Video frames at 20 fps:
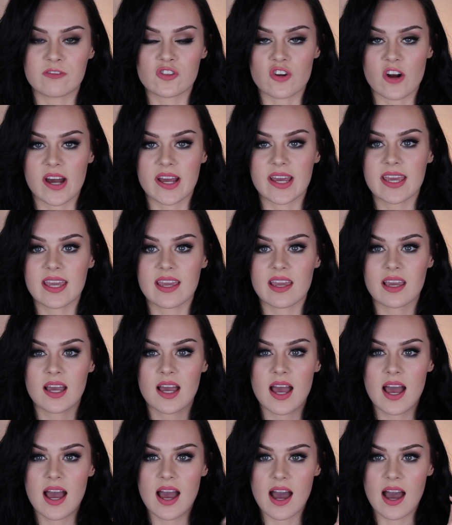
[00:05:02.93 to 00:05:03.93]
of drying,
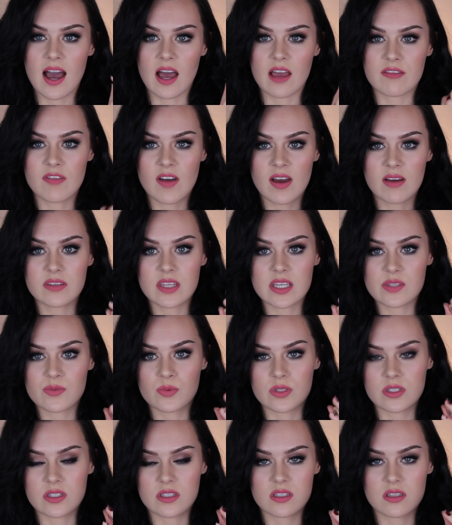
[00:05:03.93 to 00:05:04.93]
I found this
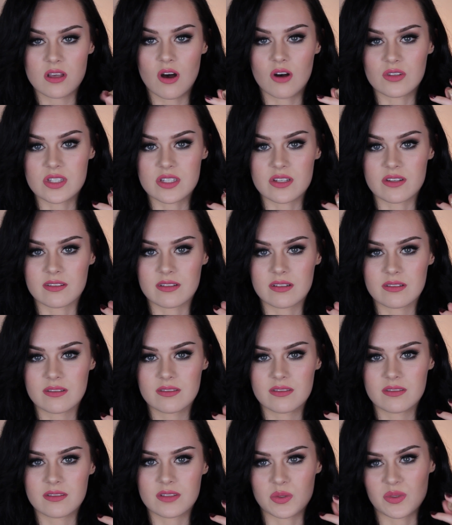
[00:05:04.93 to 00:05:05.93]
was also
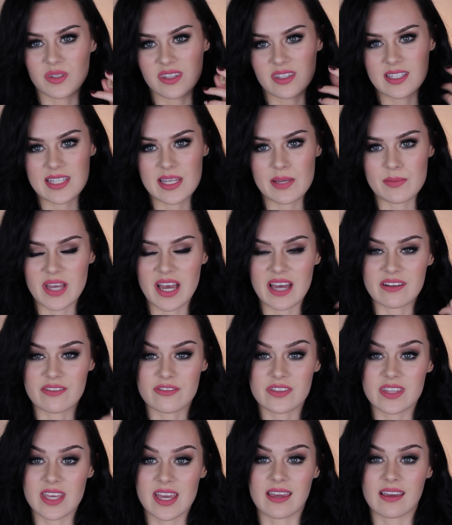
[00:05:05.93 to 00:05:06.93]
doing the same kind of
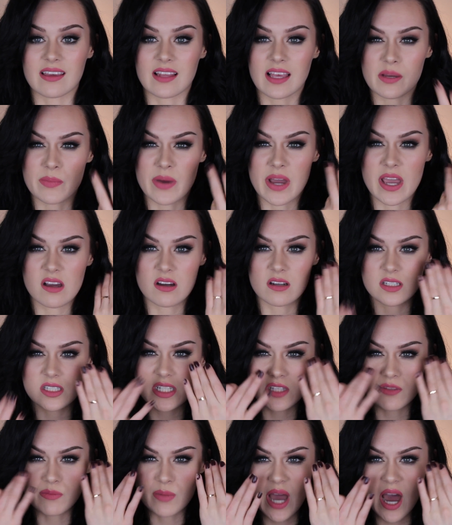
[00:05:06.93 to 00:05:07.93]
thing. Like
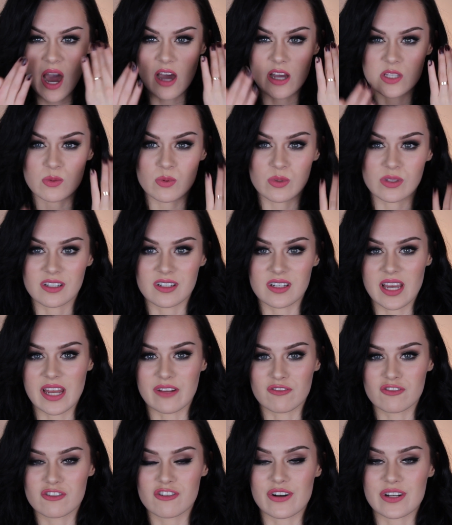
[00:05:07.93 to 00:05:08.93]
underneath my eyes would look
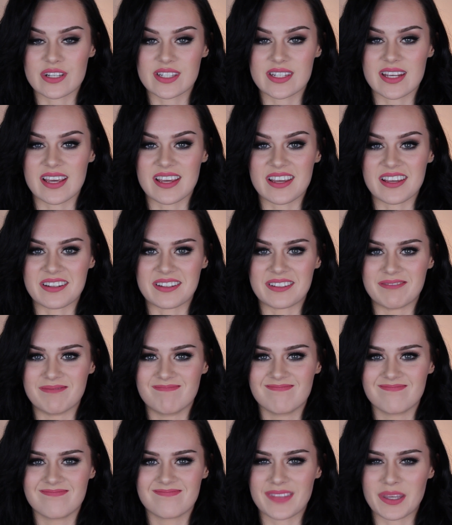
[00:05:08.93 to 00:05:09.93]
kind of crusty
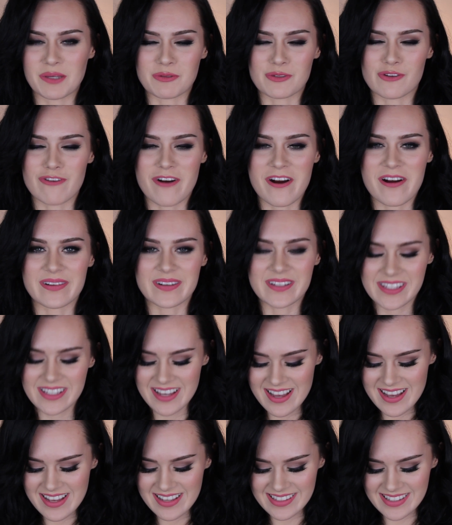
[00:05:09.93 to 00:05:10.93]
and it was gross.
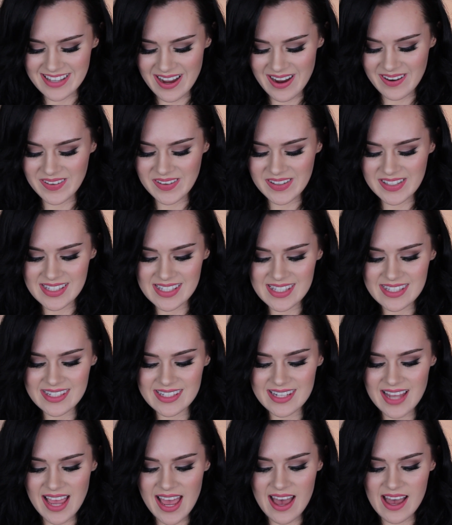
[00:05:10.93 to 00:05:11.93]
So
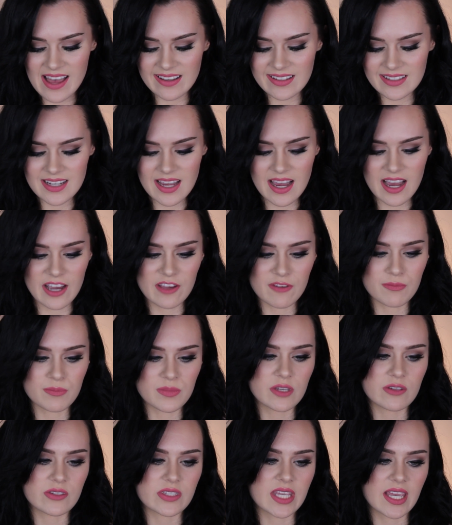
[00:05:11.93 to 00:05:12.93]
instead I'm
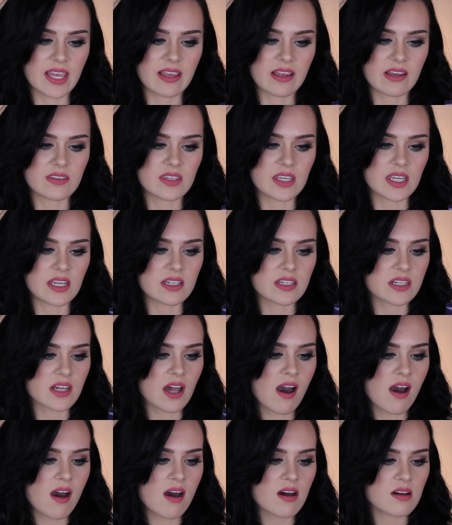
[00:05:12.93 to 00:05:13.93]
using the
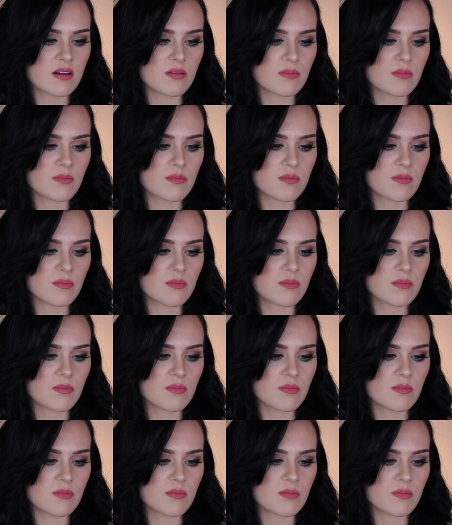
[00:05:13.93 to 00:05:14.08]
Tarte